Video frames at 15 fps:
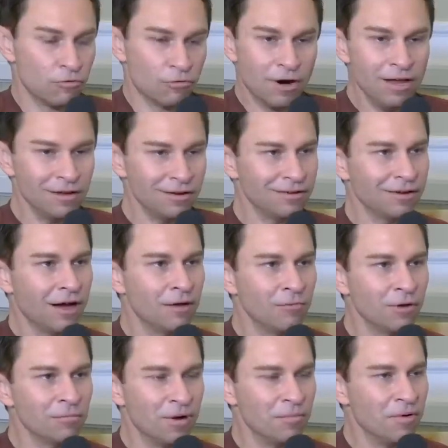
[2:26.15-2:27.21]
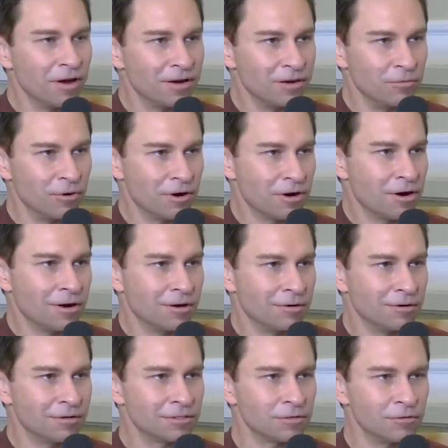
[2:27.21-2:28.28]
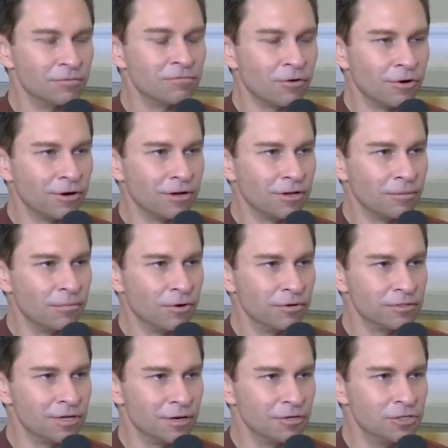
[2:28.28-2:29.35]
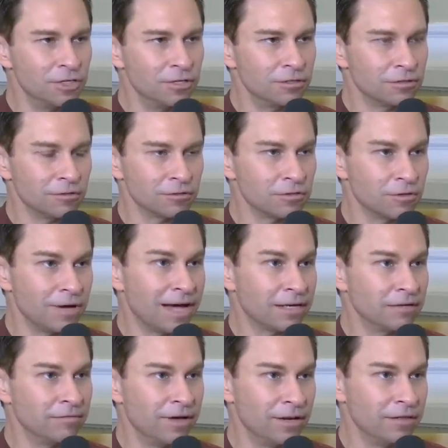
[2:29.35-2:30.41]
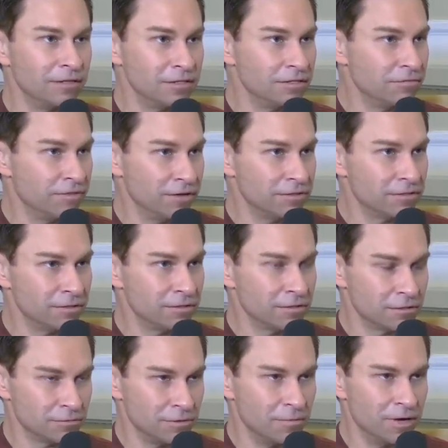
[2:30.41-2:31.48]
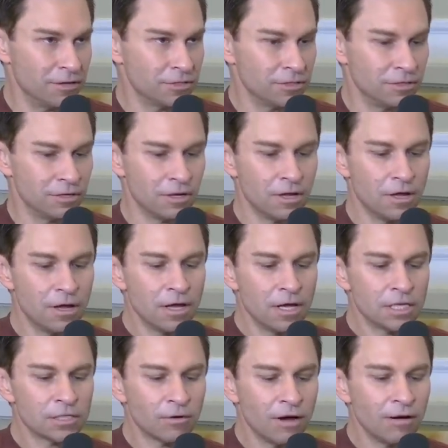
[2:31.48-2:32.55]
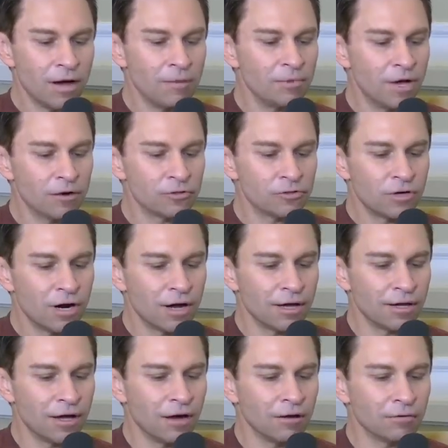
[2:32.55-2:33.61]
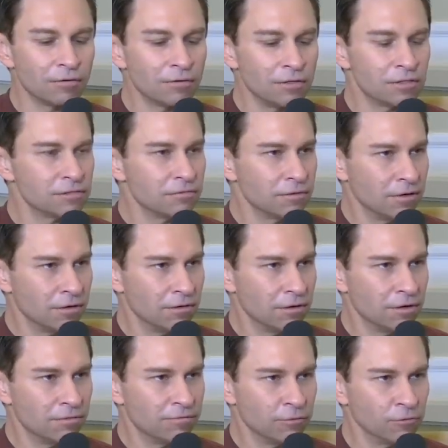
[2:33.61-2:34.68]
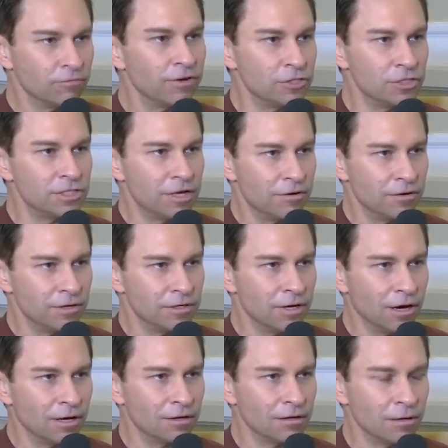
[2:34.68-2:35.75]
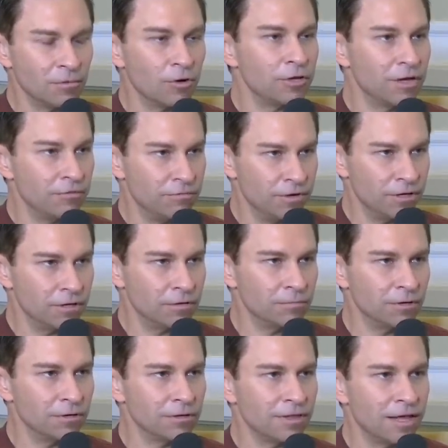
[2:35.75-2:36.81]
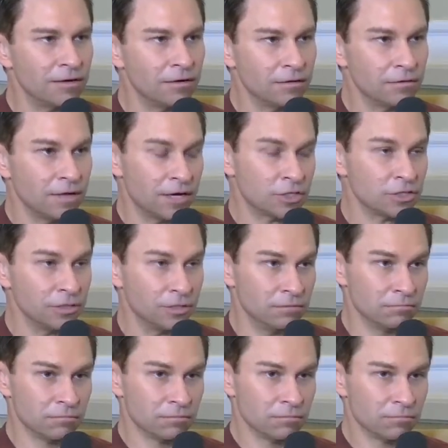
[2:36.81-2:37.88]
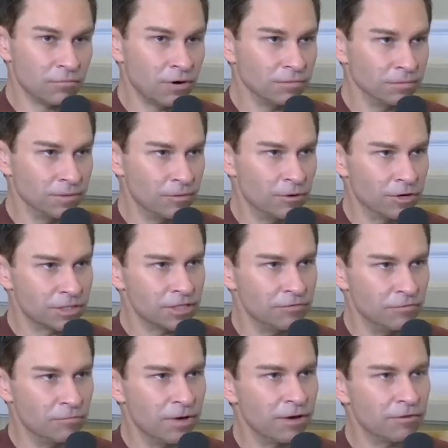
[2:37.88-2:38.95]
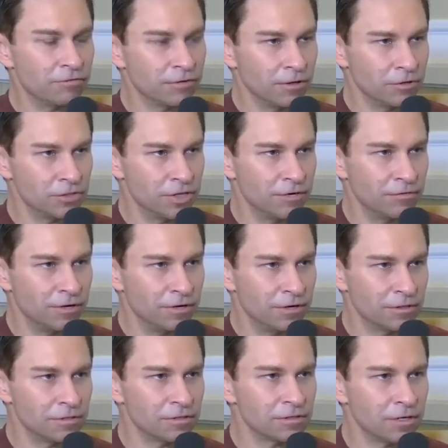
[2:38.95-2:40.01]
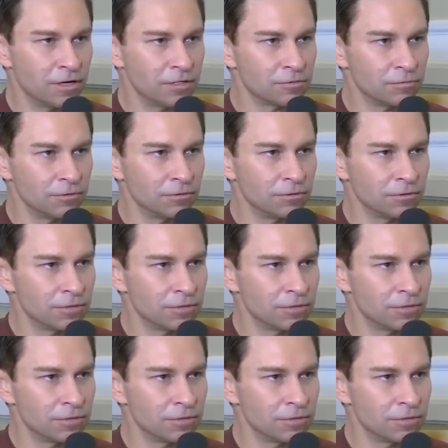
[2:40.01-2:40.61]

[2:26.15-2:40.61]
Great. Yeah. I want my body to work harder. It's good for it. It burns energy, and it's also activating these defenses, as we mentioned. So I, I'm now trying out this uh, a full vegetarian diet. I'm not yet vegan, but that actually probably works even better for longevity, as the science will